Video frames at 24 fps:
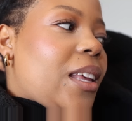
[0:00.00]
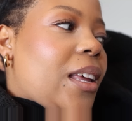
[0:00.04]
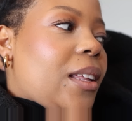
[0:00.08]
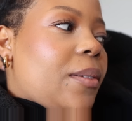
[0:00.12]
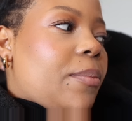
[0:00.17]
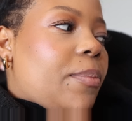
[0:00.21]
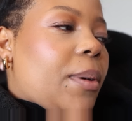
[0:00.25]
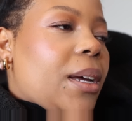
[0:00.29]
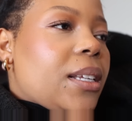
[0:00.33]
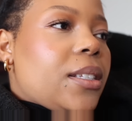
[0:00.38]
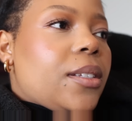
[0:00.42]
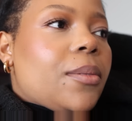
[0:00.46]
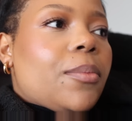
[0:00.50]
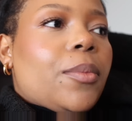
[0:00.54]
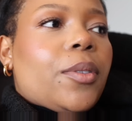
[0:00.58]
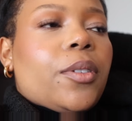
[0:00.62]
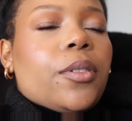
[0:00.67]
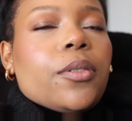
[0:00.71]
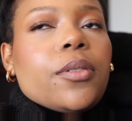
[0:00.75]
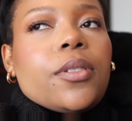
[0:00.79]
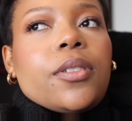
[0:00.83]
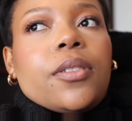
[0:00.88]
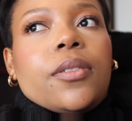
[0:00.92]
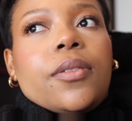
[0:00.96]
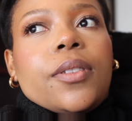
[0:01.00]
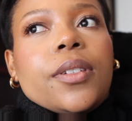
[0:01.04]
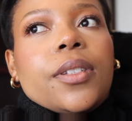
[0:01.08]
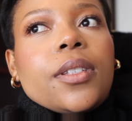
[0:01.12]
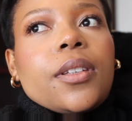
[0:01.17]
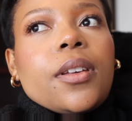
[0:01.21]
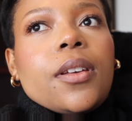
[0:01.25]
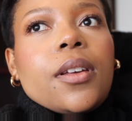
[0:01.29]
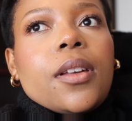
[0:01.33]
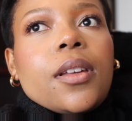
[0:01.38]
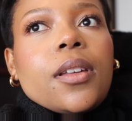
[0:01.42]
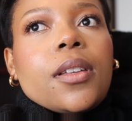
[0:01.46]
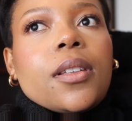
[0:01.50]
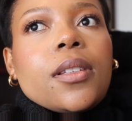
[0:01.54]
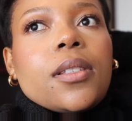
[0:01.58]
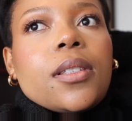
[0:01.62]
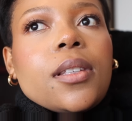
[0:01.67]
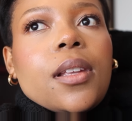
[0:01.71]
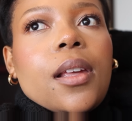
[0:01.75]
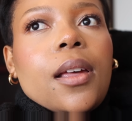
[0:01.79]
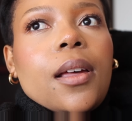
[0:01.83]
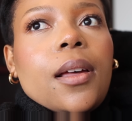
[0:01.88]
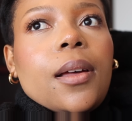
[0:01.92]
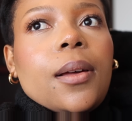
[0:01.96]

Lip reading: And buy some groceries, cause